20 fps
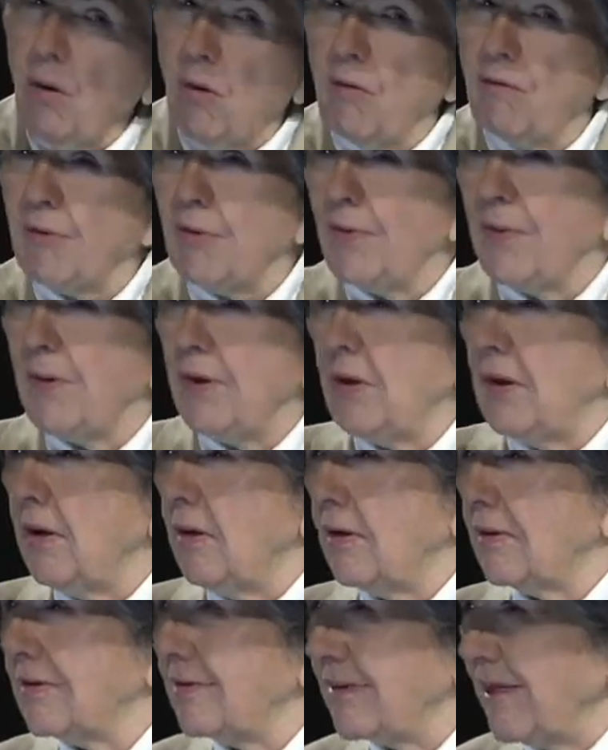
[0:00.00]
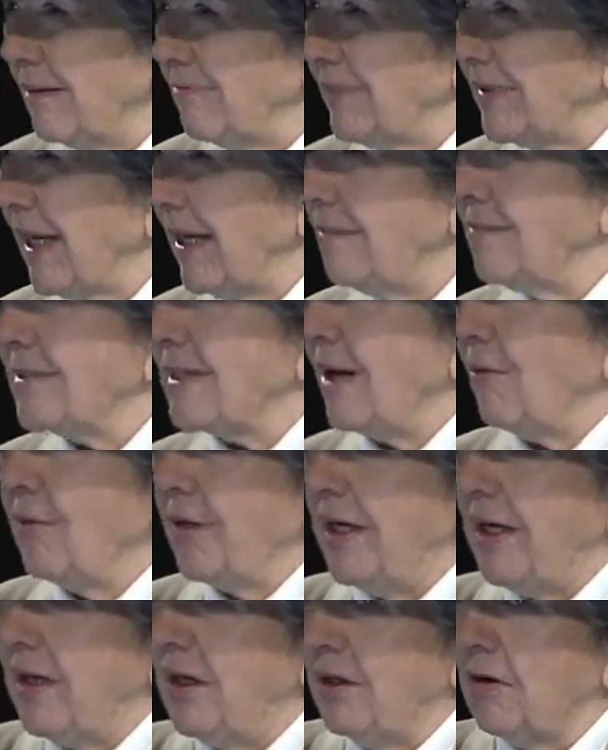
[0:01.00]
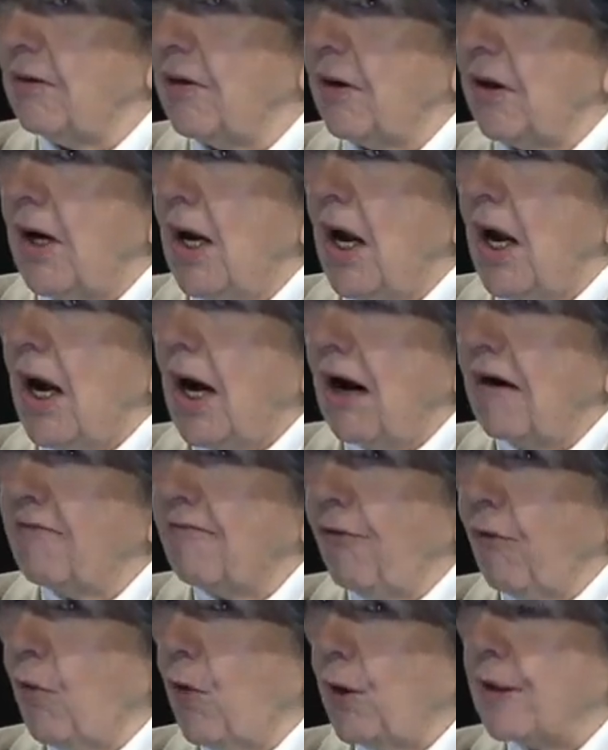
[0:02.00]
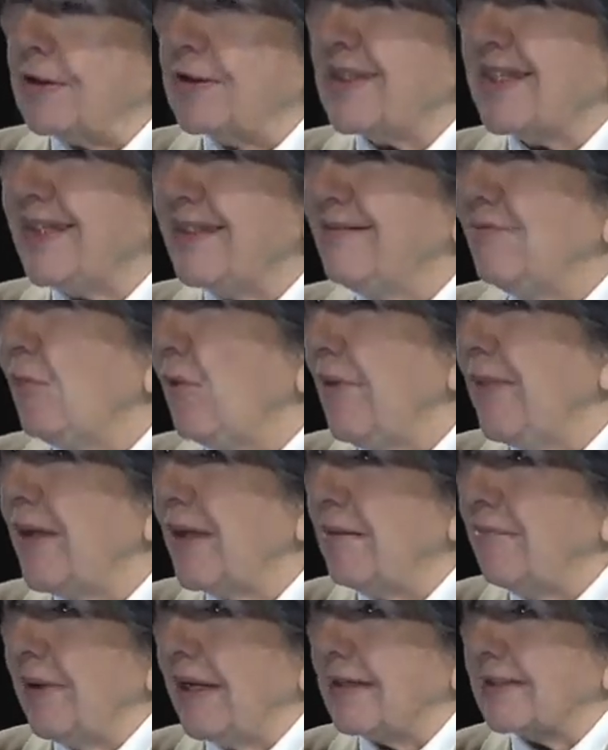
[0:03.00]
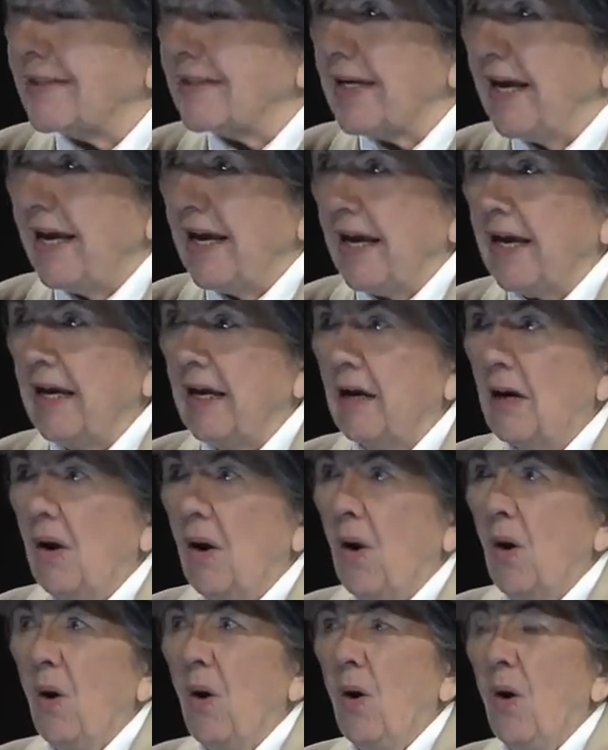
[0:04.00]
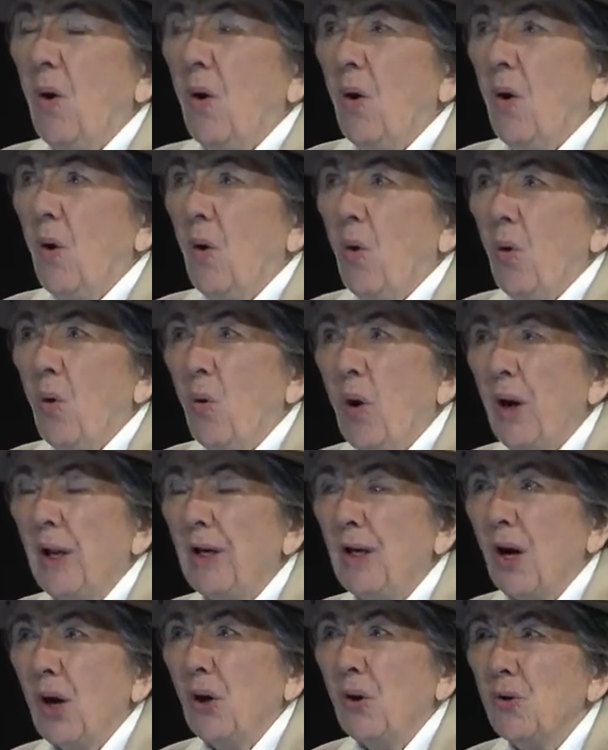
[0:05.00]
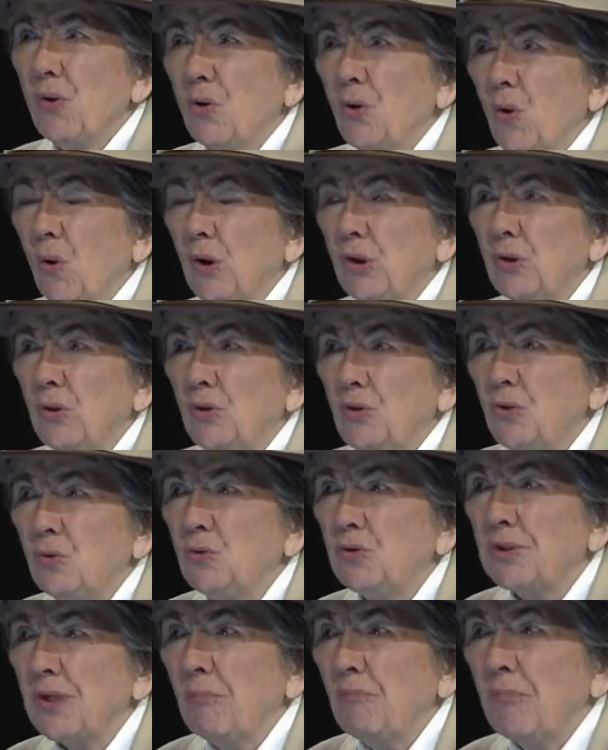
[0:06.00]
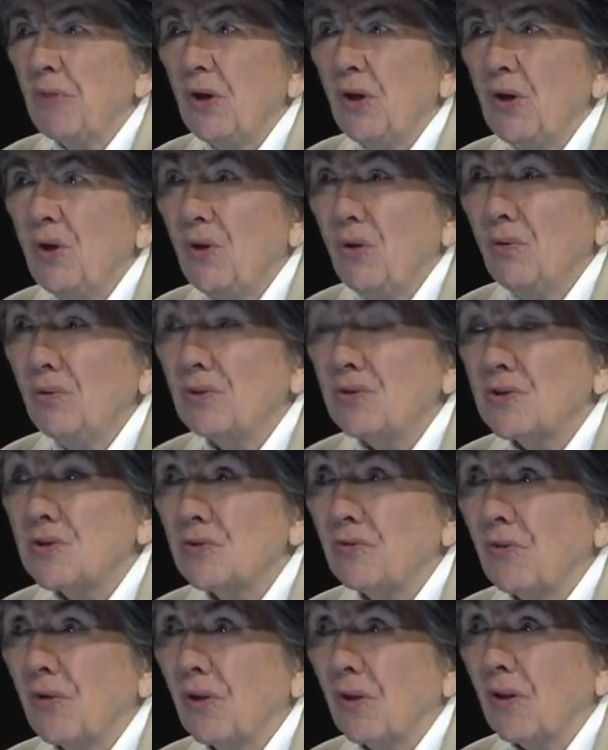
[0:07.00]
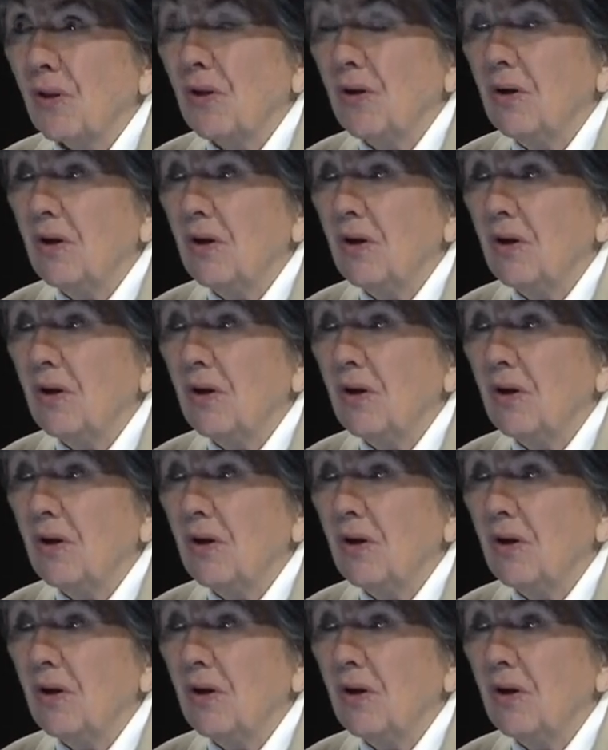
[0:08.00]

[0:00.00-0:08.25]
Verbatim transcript: over the years, sometimes I would hear a voice in, within me saying, When are you going to do something useful?